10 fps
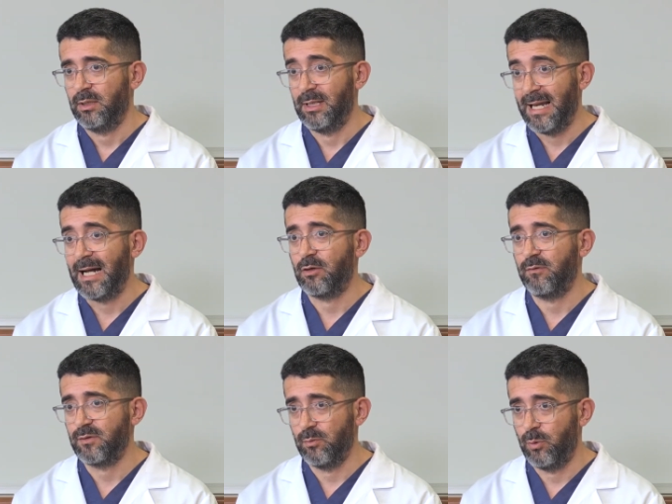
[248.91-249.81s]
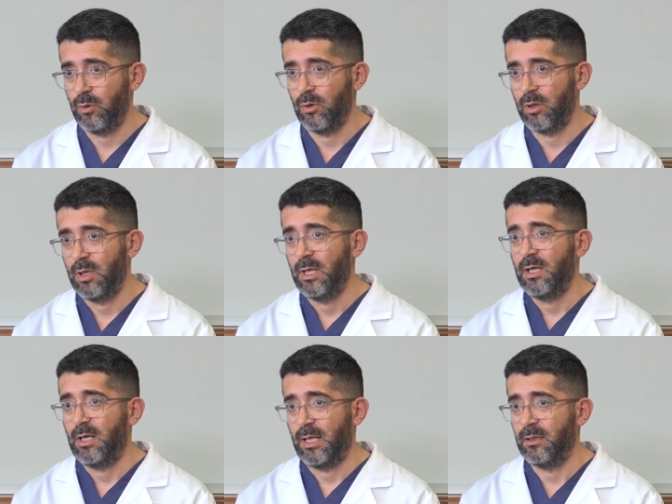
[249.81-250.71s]
the lack of support,
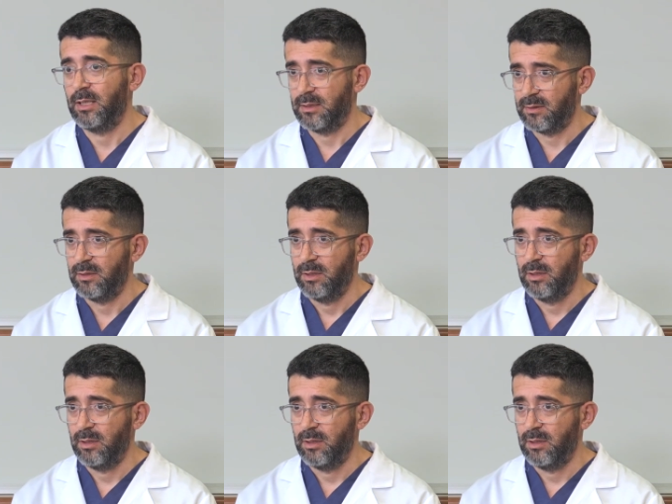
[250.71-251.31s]
and thus